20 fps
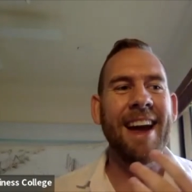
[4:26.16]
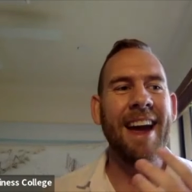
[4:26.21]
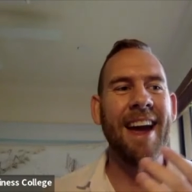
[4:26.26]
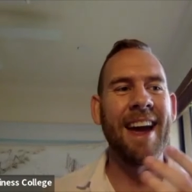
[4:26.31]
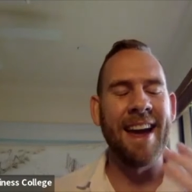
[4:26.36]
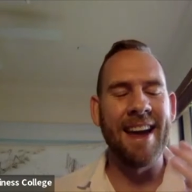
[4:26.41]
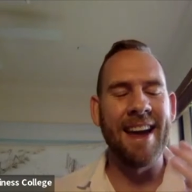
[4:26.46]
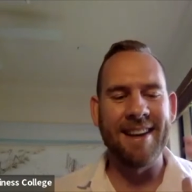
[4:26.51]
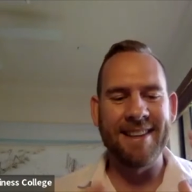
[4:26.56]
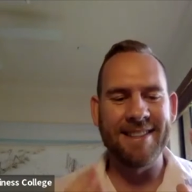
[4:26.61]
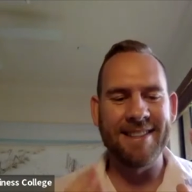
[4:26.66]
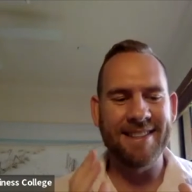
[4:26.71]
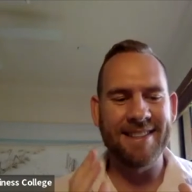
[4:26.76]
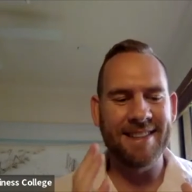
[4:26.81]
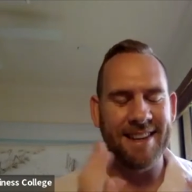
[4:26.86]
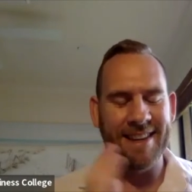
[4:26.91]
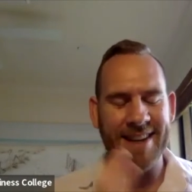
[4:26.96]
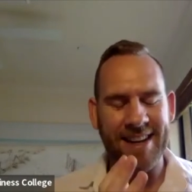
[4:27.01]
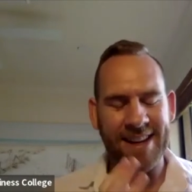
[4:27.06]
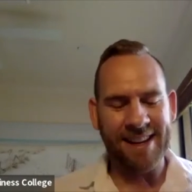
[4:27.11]
And
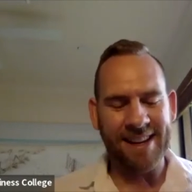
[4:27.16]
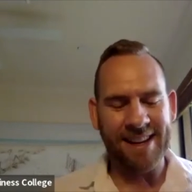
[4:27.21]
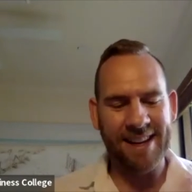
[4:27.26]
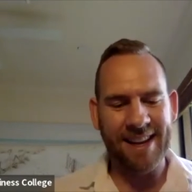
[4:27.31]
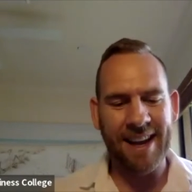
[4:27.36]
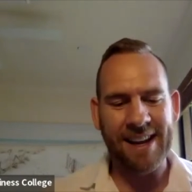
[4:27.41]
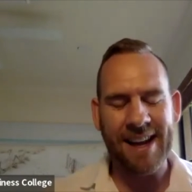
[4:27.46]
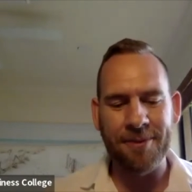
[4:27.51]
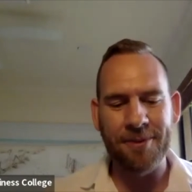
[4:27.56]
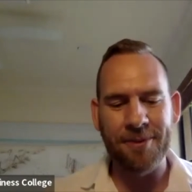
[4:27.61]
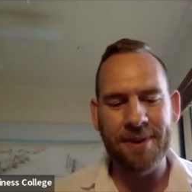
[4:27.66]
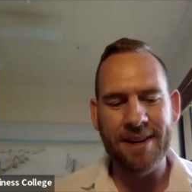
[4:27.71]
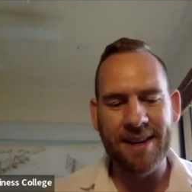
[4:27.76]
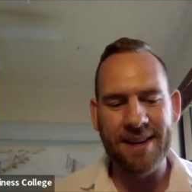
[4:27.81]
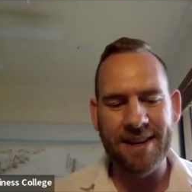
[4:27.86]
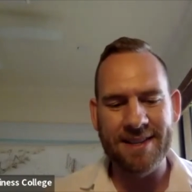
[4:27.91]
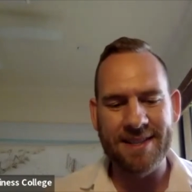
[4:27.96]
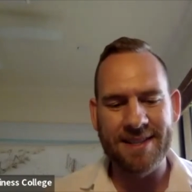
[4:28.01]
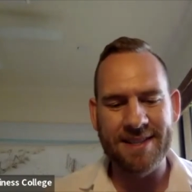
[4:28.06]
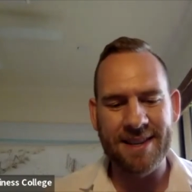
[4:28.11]
a, couple of
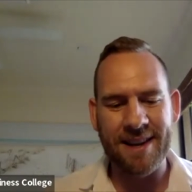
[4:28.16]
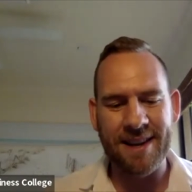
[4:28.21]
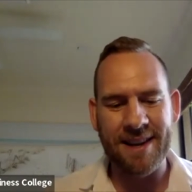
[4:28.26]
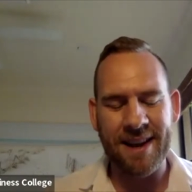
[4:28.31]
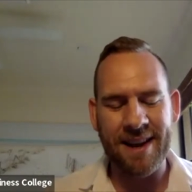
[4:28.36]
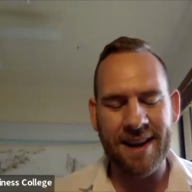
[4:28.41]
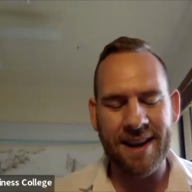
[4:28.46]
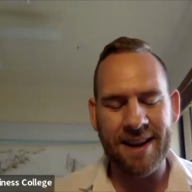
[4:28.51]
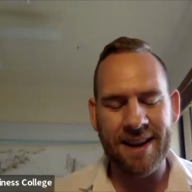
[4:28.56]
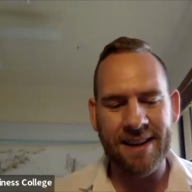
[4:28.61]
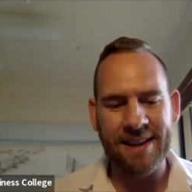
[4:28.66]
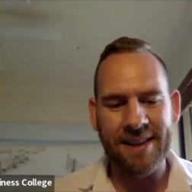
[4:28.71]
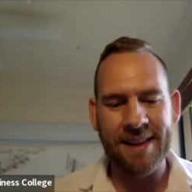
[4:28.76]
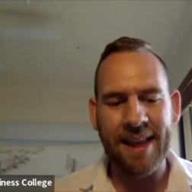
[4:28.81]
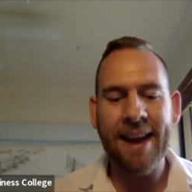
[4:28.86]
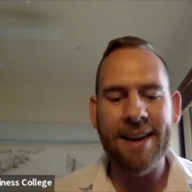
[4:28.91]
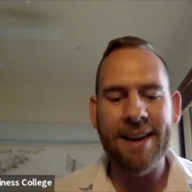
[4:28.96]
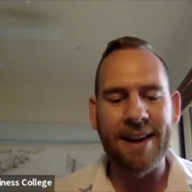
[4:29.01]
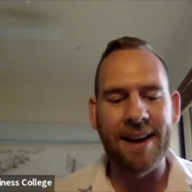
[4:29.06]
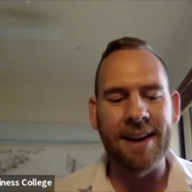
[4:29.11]
years uh,
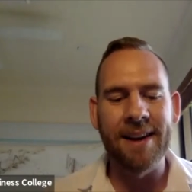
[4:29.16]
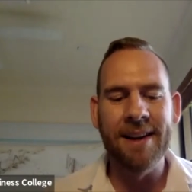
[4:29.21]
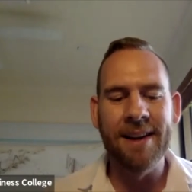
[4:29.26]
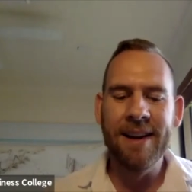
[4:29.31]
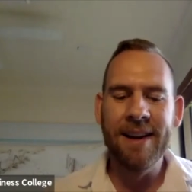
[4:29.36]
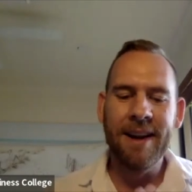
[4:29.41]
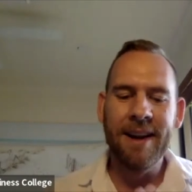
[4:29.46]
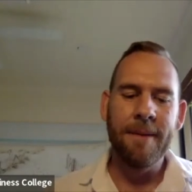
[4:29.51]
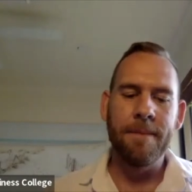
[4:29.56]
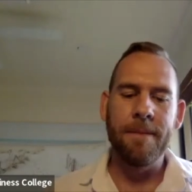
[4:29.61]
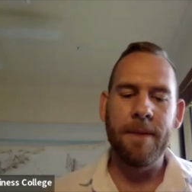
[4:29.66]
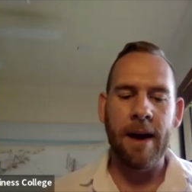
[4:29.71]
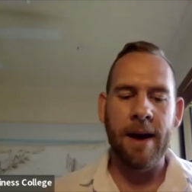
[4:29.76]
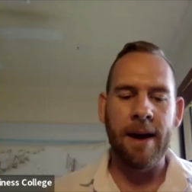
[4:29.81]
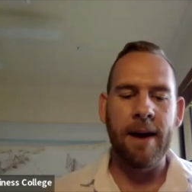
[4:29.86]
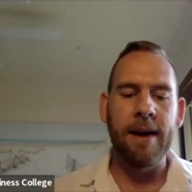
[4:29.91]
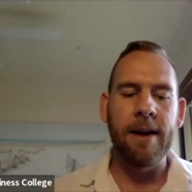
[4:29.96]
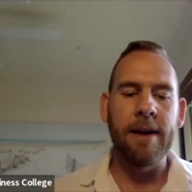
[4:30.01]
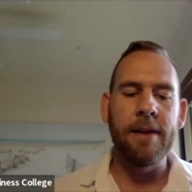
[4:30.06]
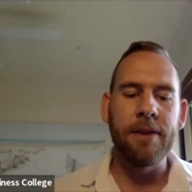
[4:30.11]
later,
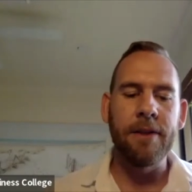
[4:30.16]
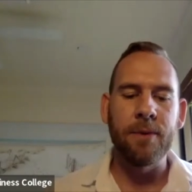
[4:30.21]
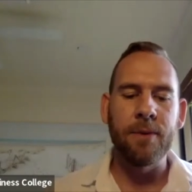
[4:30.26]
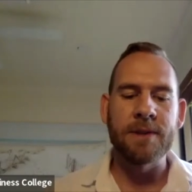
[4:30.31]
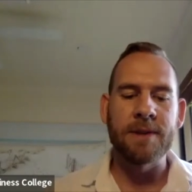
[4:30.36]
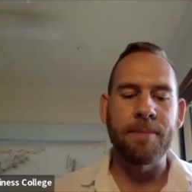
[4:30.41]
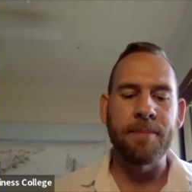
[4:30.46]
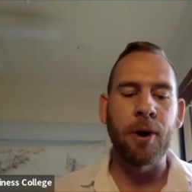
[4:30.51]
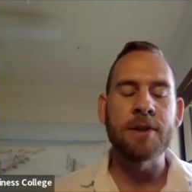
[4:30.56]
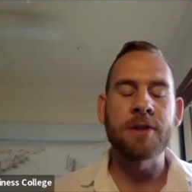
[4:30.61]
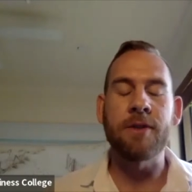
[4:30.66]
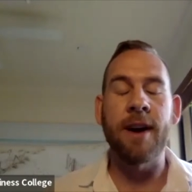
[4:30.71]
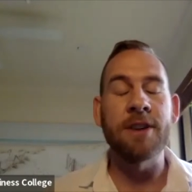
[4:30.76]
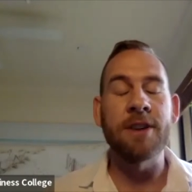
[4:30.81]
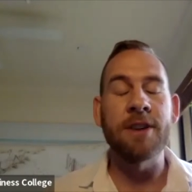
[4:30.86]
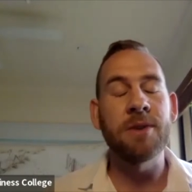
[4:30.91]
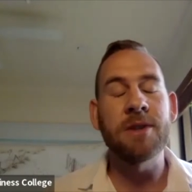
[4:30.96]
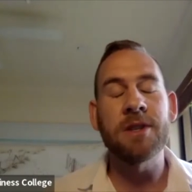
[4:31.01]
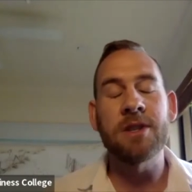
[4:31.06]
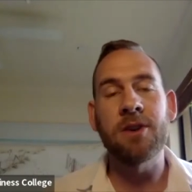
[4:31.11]
uh, there was a
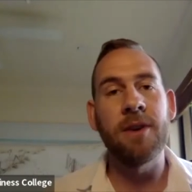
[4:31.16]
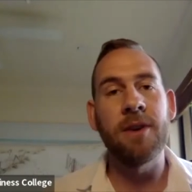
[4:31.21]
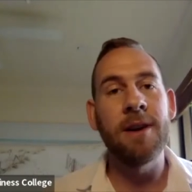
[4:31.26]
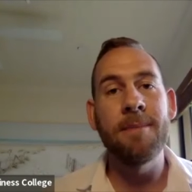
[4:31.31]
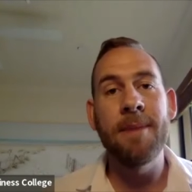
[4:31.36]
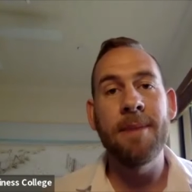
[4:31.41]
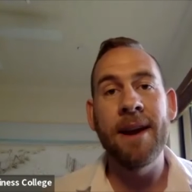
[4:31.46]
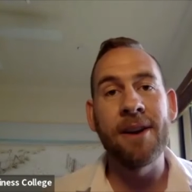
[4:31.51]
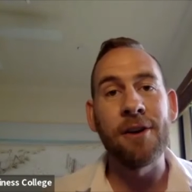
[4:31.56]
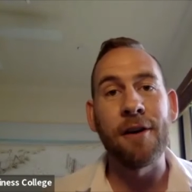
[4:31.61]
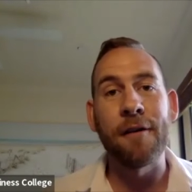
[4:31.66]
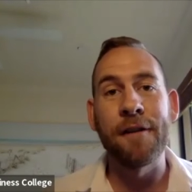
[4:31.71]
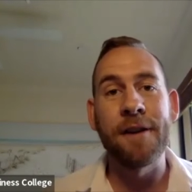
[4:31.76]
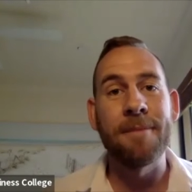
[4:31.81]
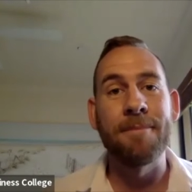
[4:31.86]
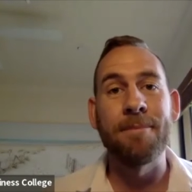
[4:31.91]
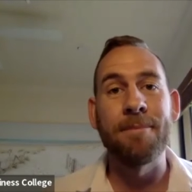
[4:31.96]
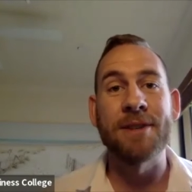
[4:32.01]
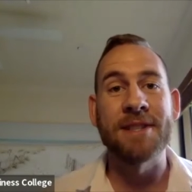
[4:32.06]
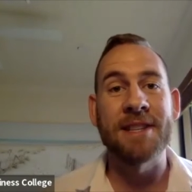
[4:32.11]
postgraduate degree being offered
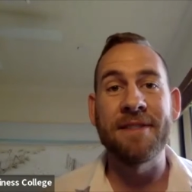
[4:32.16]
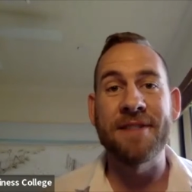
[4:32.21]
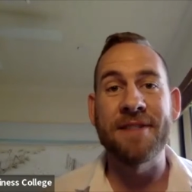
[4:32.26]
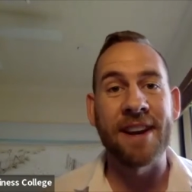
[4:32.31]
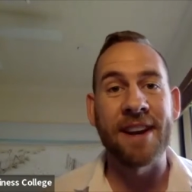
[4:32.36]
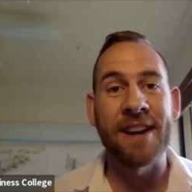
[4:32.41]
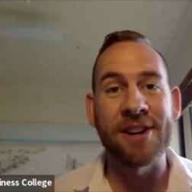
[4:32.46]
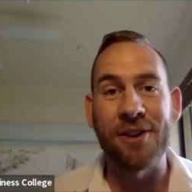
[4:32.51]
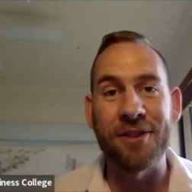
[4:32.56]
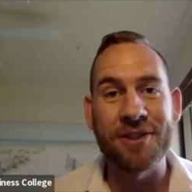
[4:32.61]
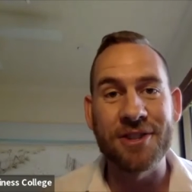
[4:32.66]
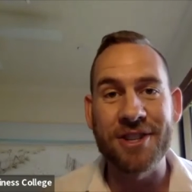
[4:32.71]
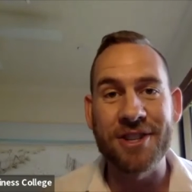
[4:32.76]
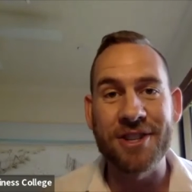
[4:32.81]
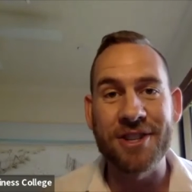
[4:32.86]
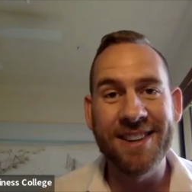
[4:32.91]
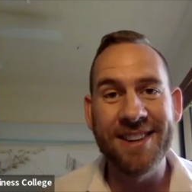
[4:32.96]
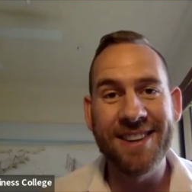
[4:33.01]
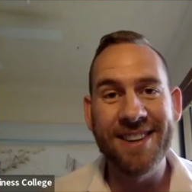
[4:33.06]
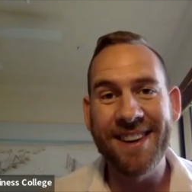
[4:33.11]
in positive
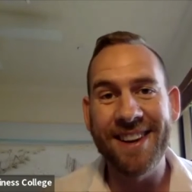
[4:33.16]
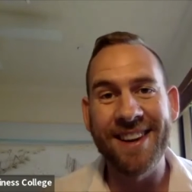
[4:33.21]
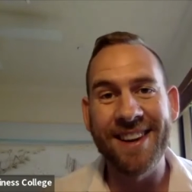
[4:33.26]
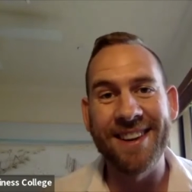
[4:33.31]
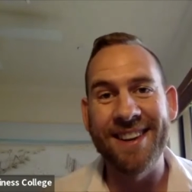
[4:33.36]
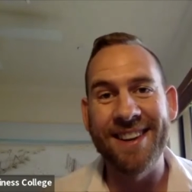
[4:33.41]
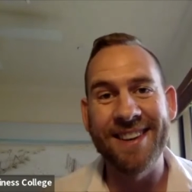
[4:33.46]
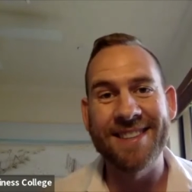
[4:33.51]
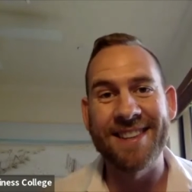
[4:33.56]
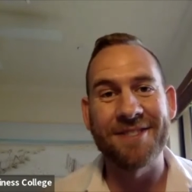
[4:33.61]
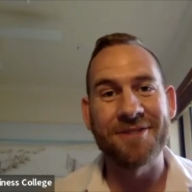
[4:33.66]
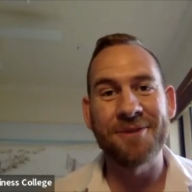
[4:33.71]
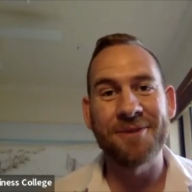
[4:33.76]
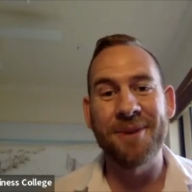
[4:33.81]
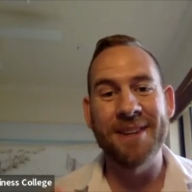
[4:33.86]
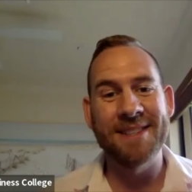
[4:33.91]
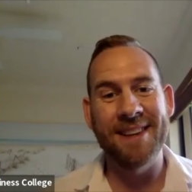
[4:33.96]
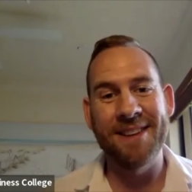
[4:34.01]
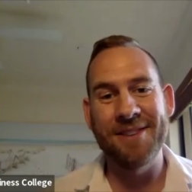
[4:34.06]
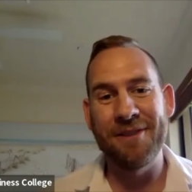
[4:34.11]
psychology in Central
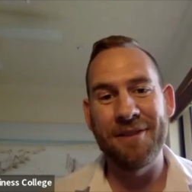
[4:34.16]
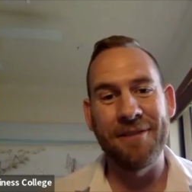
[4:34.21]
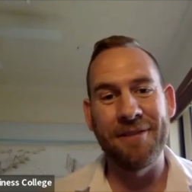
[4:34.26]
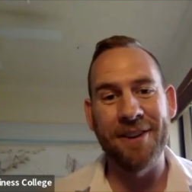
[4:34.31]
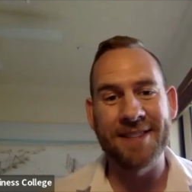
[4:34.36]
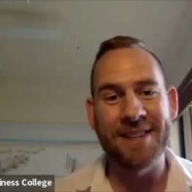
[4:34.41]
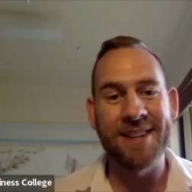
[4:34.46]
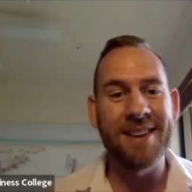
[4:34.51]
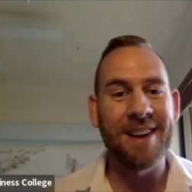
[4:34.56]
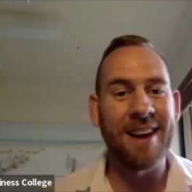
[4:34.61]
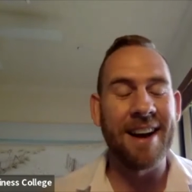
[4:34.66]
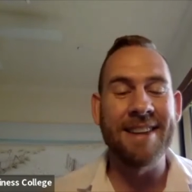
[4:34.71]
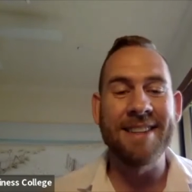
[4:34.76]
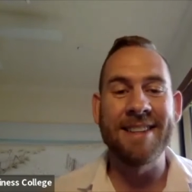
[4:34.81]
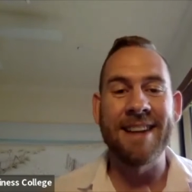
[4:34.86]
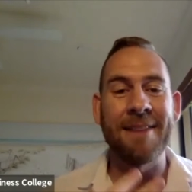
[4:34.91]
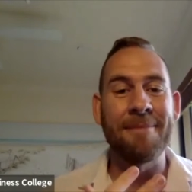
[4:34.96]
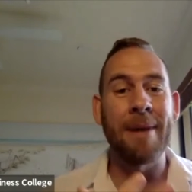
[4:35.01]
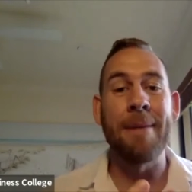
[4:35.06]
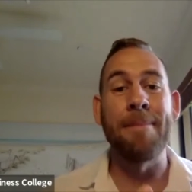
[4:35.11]
Queensland University. I'd
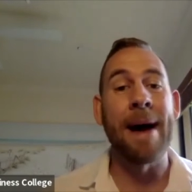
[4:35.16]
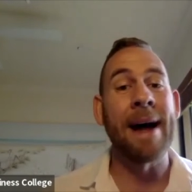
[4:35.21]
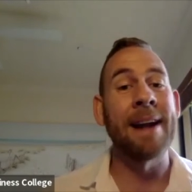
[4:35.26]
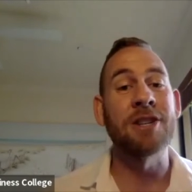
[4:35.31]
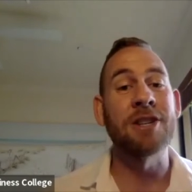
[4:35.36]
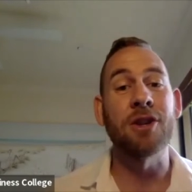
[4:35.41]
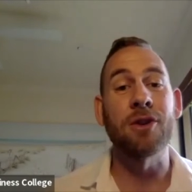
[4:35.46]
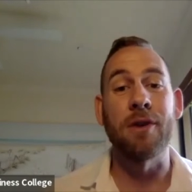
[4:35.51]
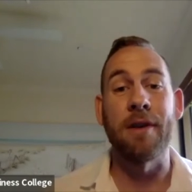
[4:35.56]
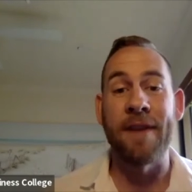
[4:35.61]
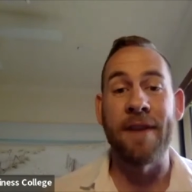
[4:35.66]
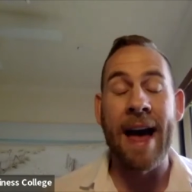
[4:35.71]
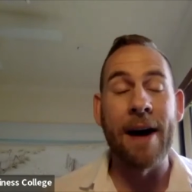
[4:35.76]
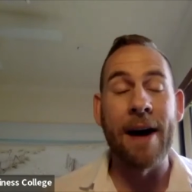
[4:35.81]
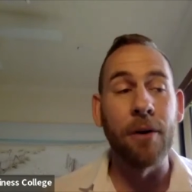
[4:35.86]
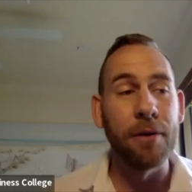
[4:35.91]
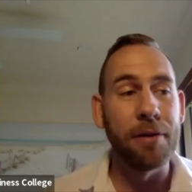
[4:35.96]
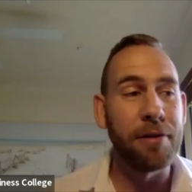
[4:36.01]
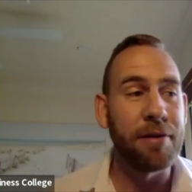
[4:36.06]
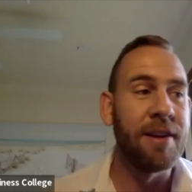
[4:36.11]
done my Bachelor of
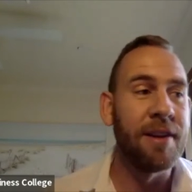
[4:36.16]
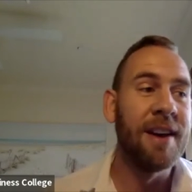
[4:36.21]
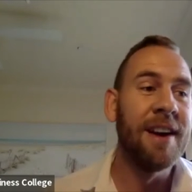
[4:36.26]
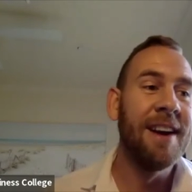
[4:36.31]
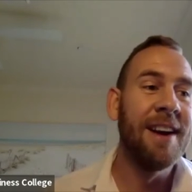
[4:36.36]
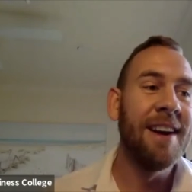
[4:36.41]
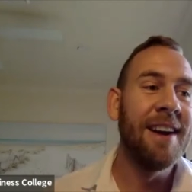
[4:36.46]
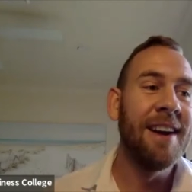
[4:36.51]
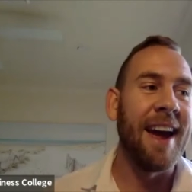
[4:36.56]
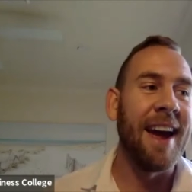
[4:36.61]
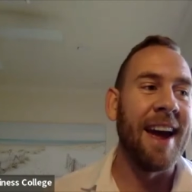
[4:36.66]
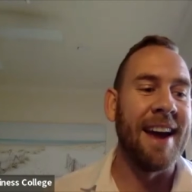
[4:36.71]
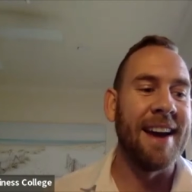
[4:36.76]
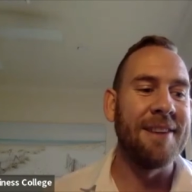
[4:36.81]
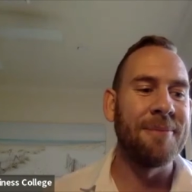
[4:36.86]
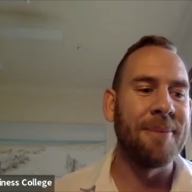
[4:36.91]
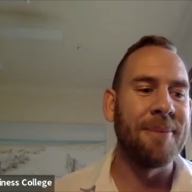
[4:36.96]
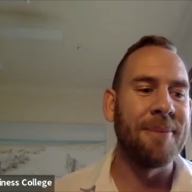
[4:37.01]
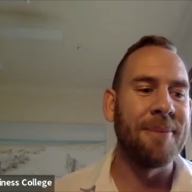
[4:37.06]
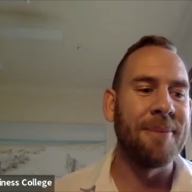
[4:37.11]
Health
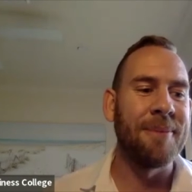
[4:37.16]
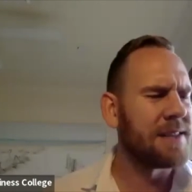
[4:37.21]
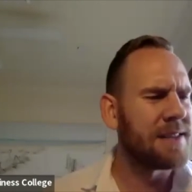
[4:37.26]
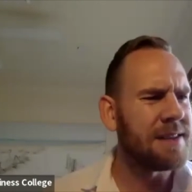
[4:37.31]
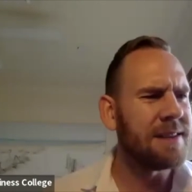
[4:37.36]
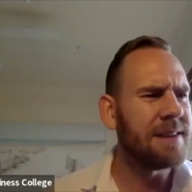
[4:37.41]
and went,